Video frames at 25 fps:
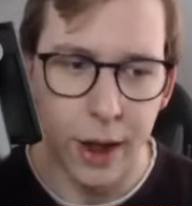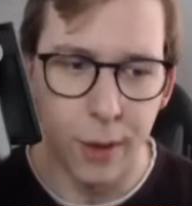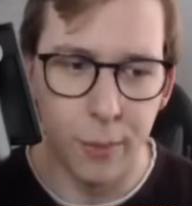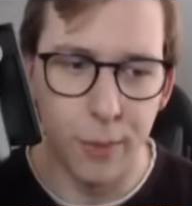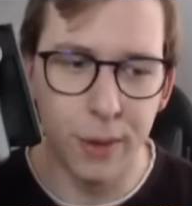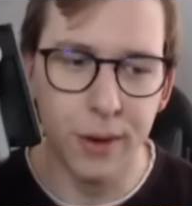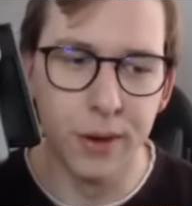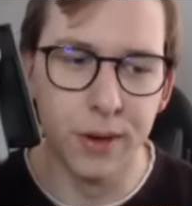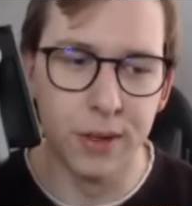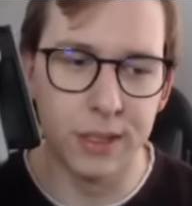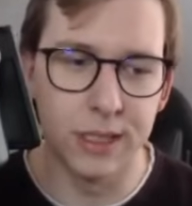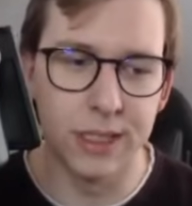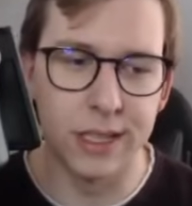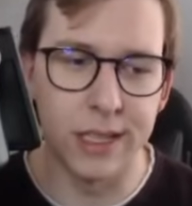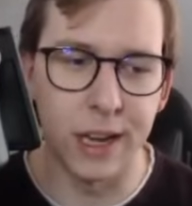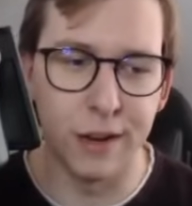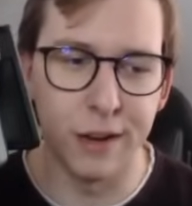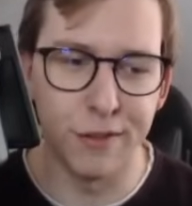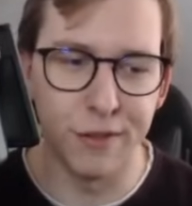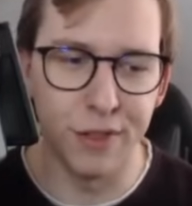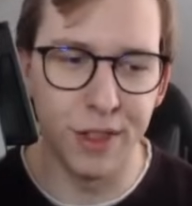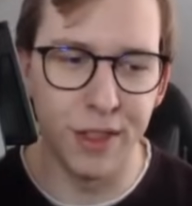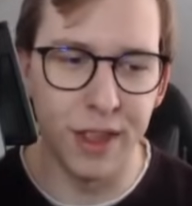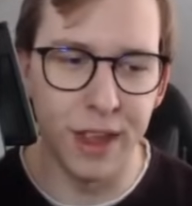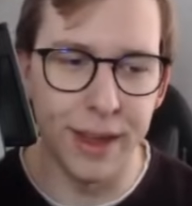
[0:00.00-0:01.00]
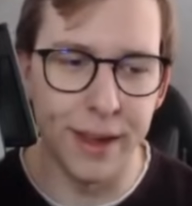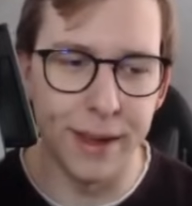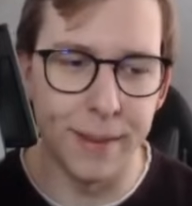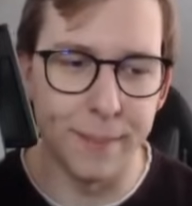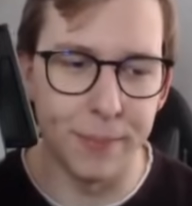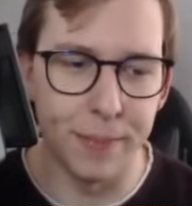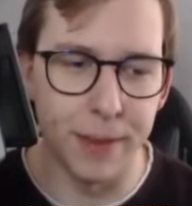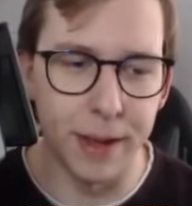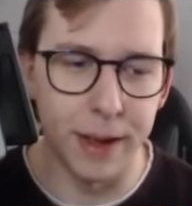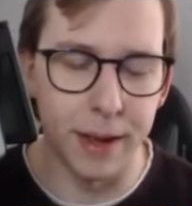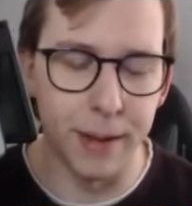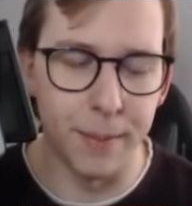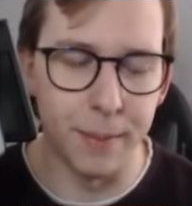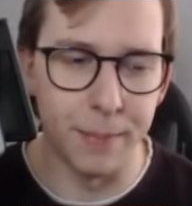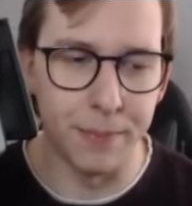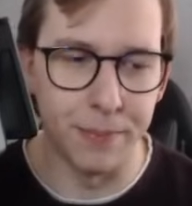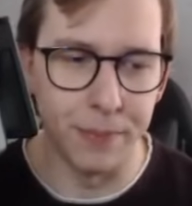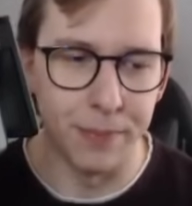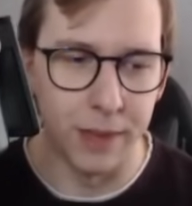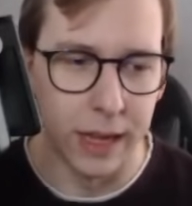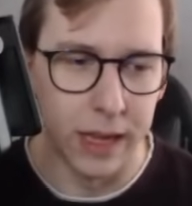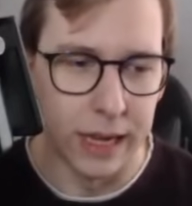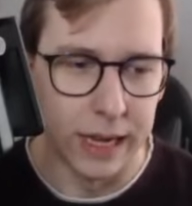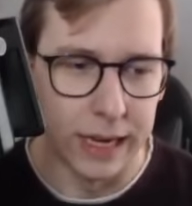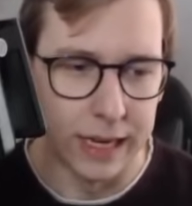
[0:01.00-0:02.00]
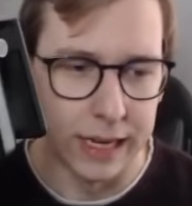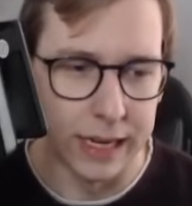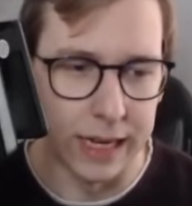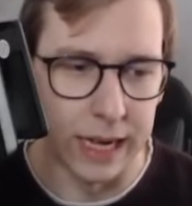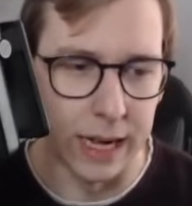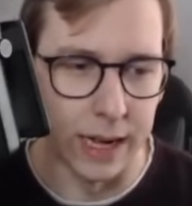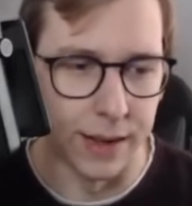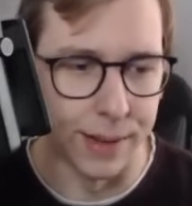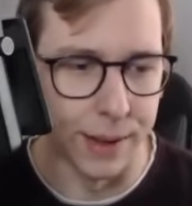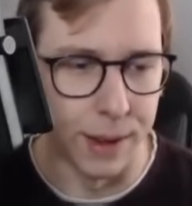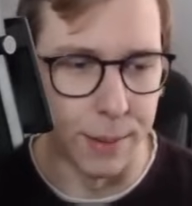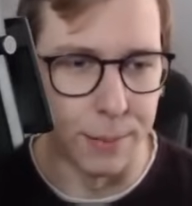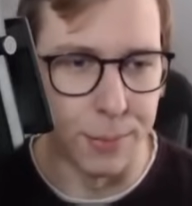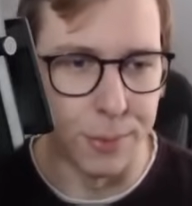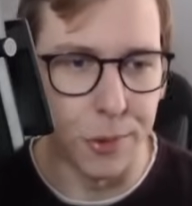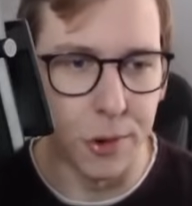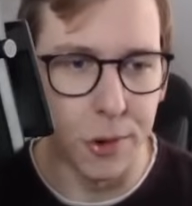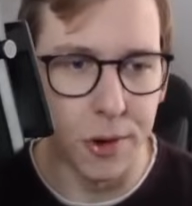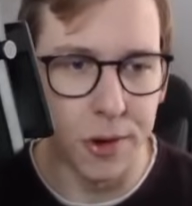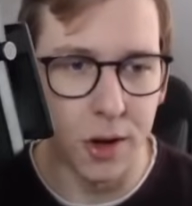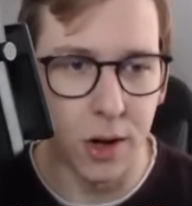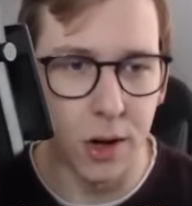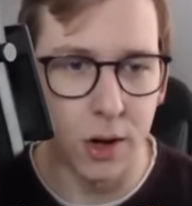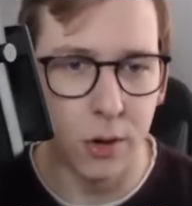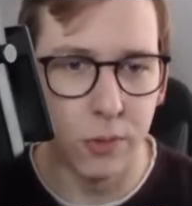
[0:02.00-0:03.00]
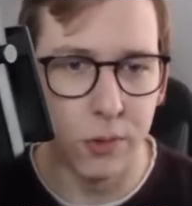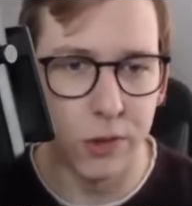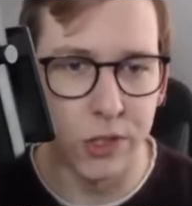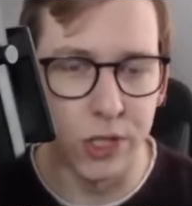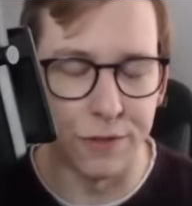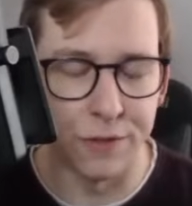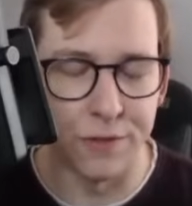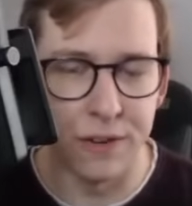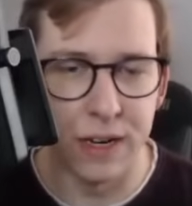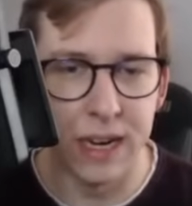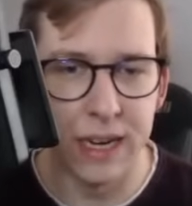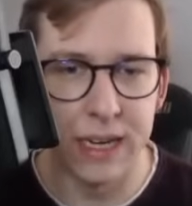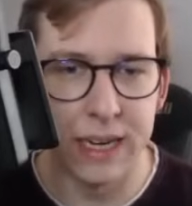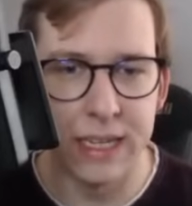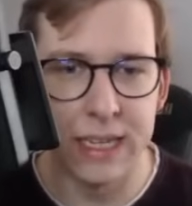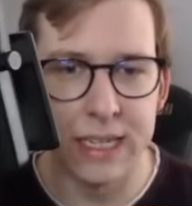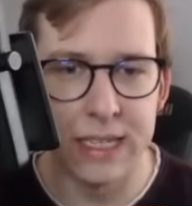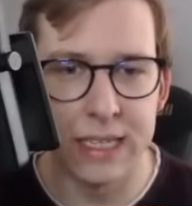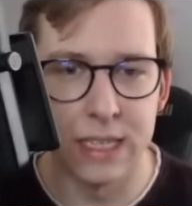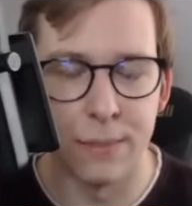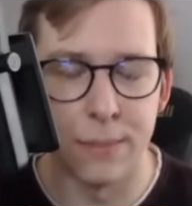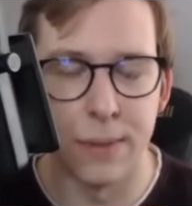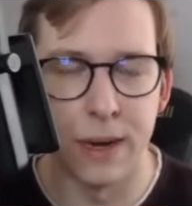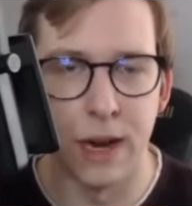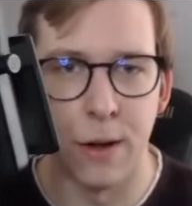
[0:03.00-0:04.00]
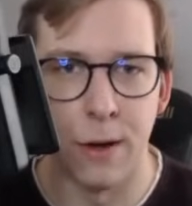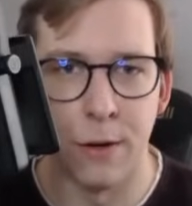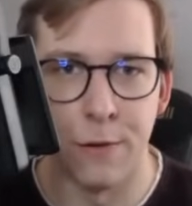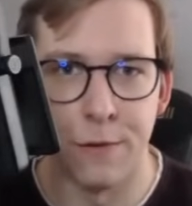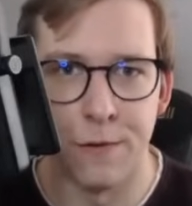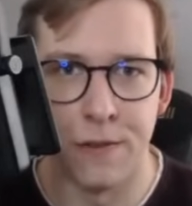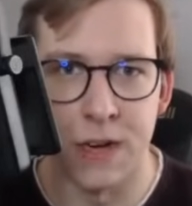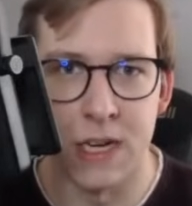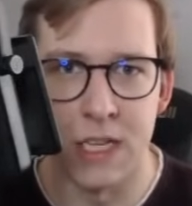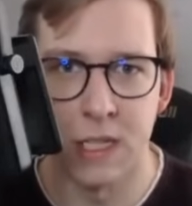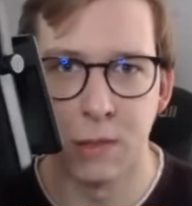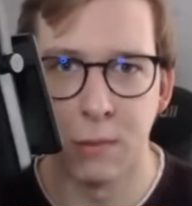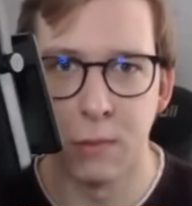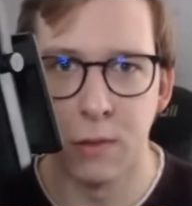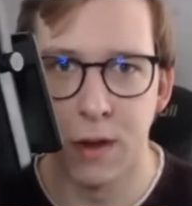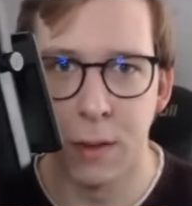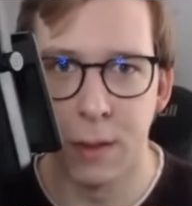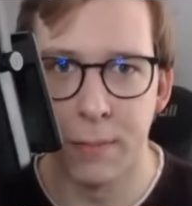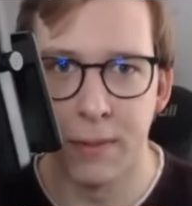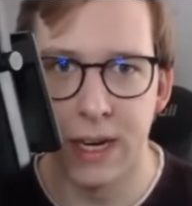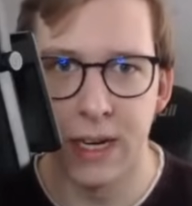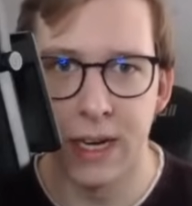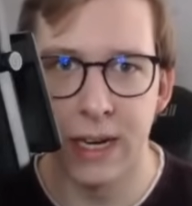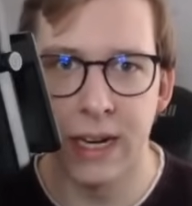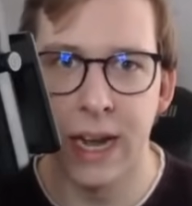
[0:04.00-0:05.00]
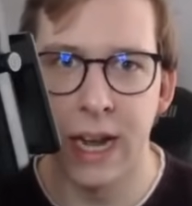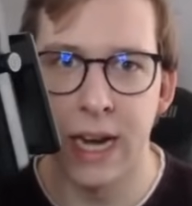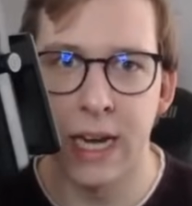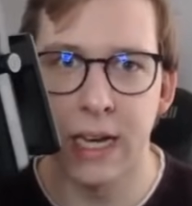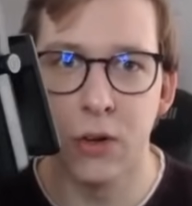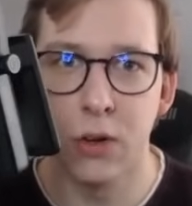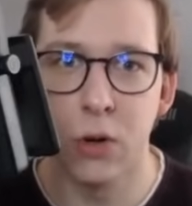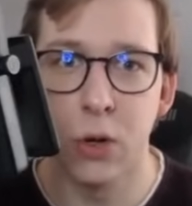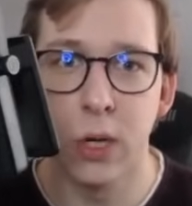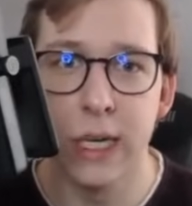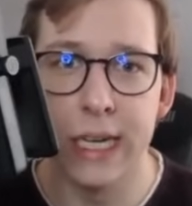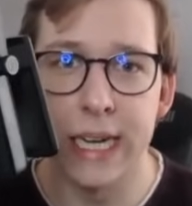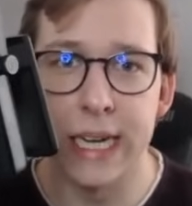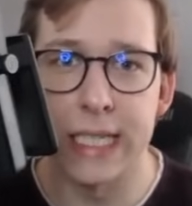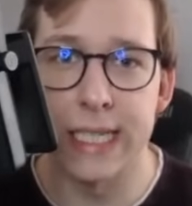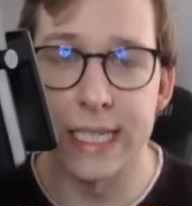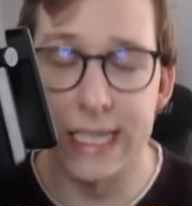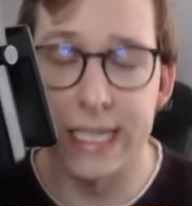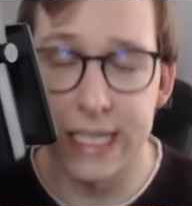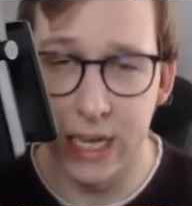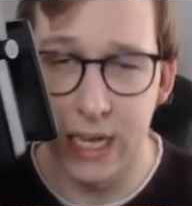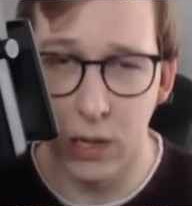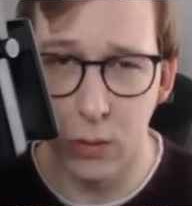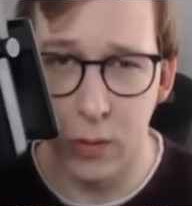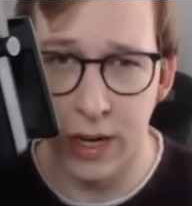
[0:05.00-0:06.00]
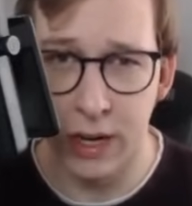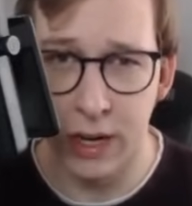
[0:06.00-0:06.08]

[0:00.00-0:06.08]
We're going to have the Empoleon, which I feel like needs a better fast move update again. Could get Steel Wing,